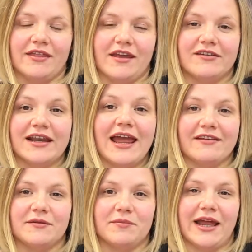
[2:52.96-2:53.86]
There is a
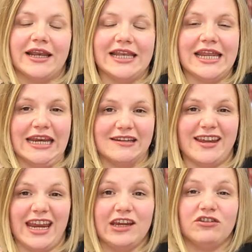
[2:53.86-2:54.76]
lesson plan linked
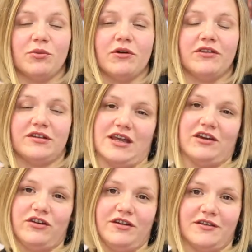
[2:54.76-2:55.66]
to each one of the
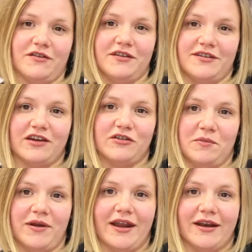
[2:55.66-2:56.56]
sessions on the session
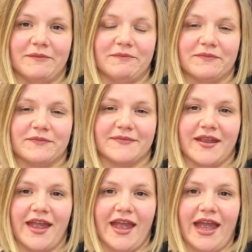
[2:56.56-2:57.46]
planner.
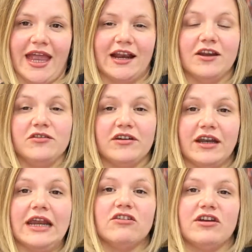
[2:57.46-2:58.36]
Included
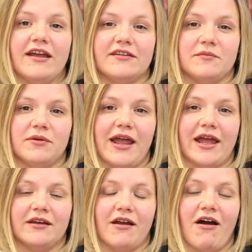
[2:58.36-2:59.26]
in each lesson
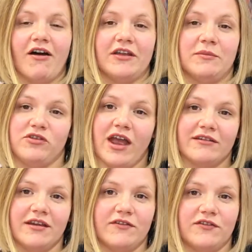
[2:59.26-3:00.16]
plan are the
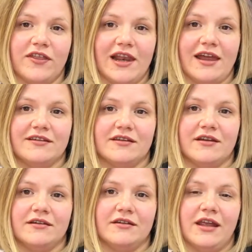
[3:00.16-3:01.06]
objectives for the
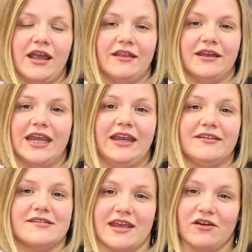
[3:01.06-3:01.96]
lesson, the key
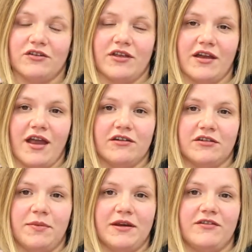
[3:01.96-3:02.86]
skills that are going
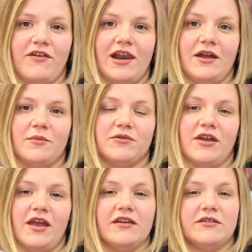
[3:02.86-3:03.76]
to be developed,
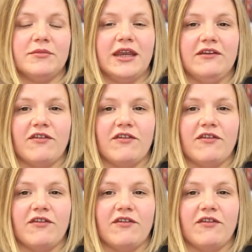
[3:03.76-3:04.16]
some key